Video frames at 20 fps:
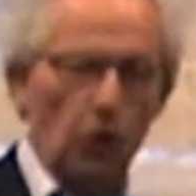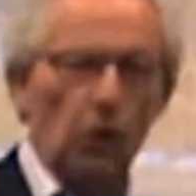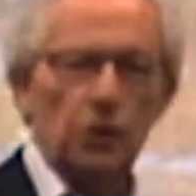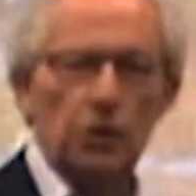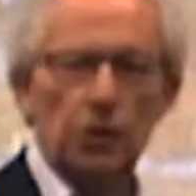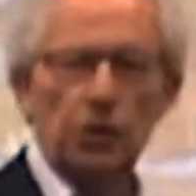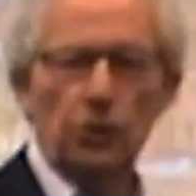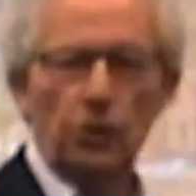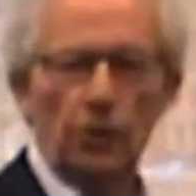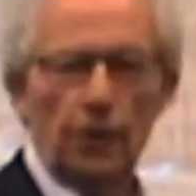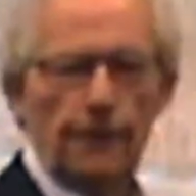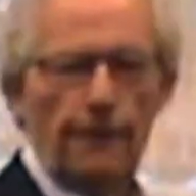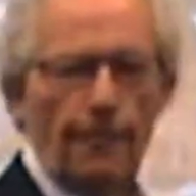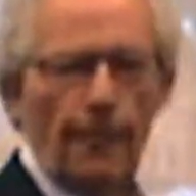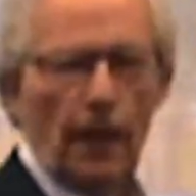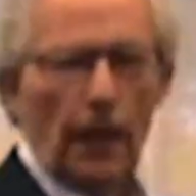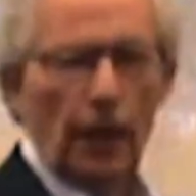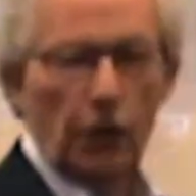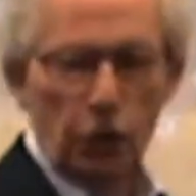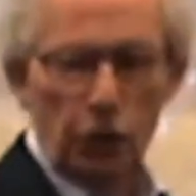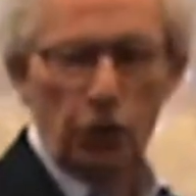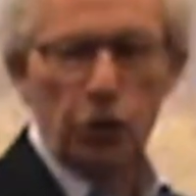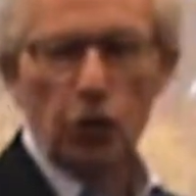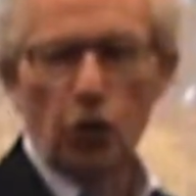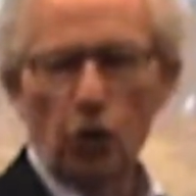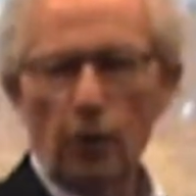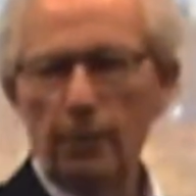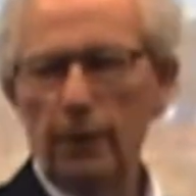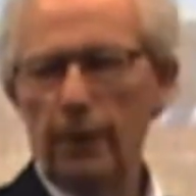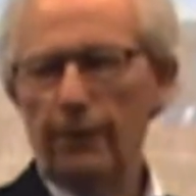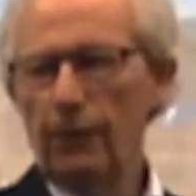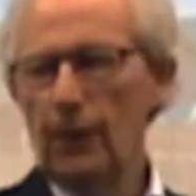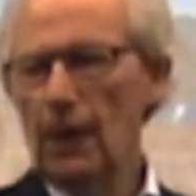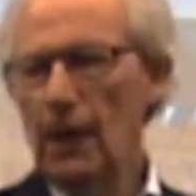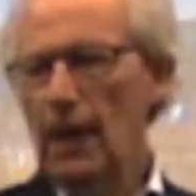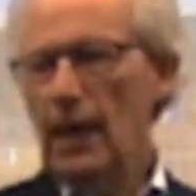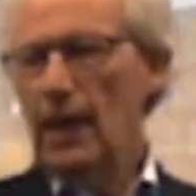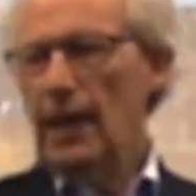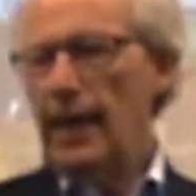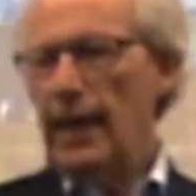Lords is doing a good job.
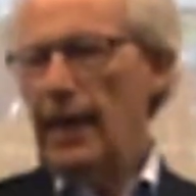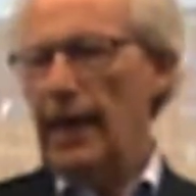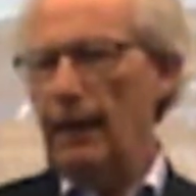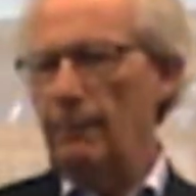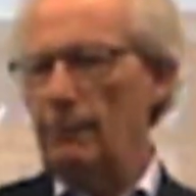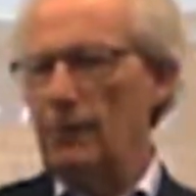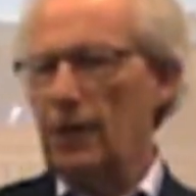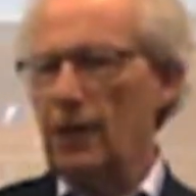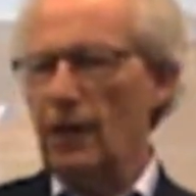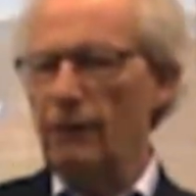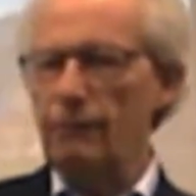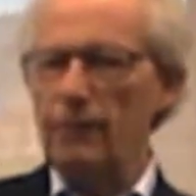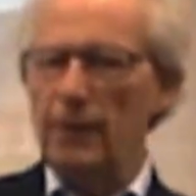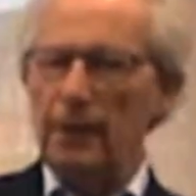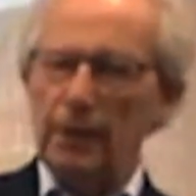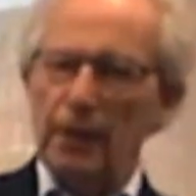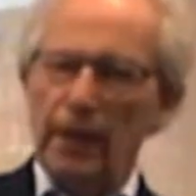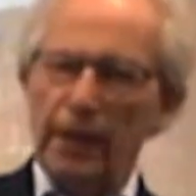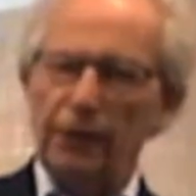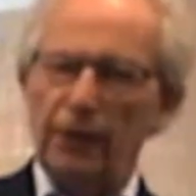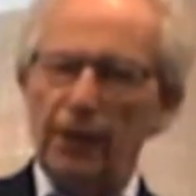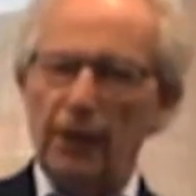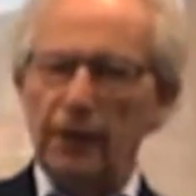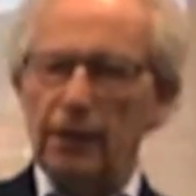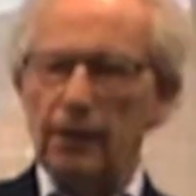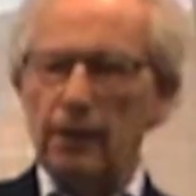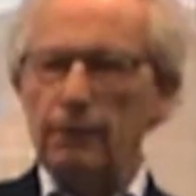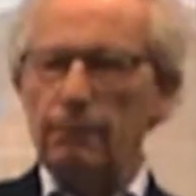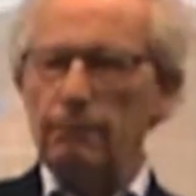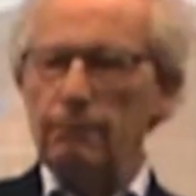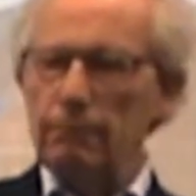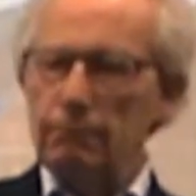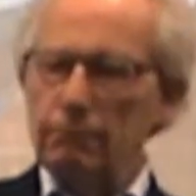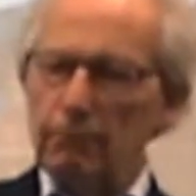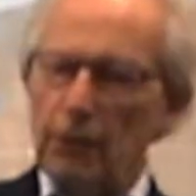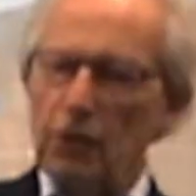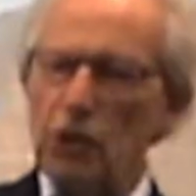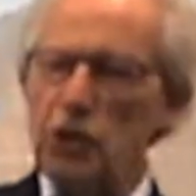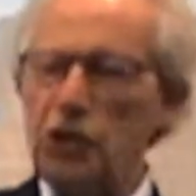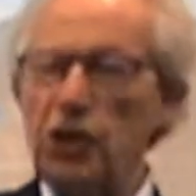The government, I think, are
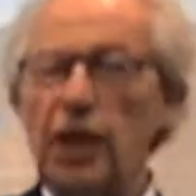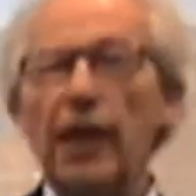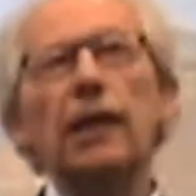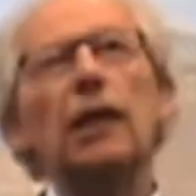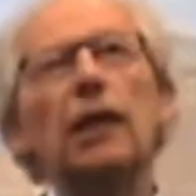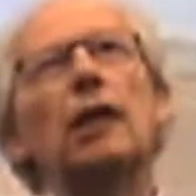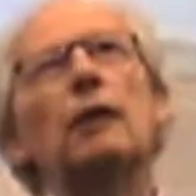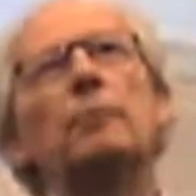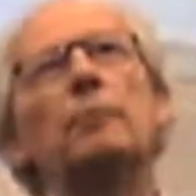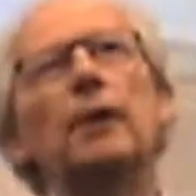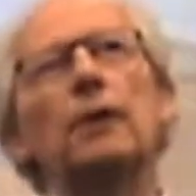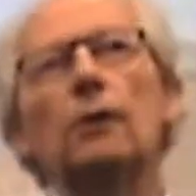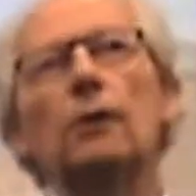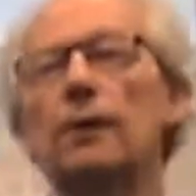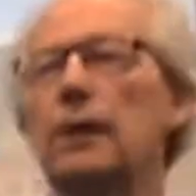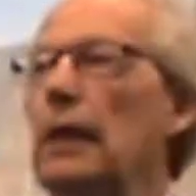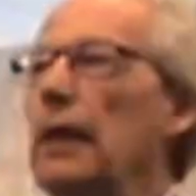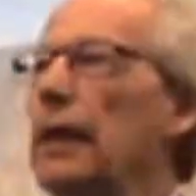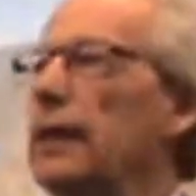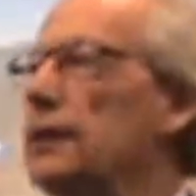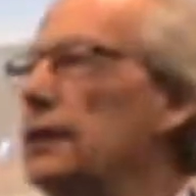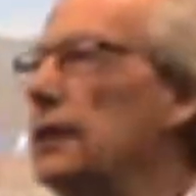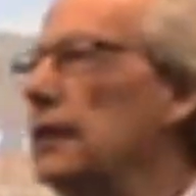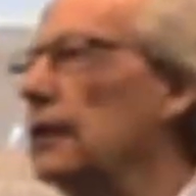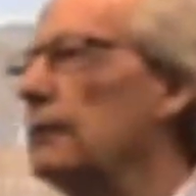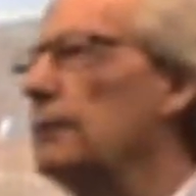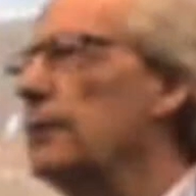shaking a bit on the idea,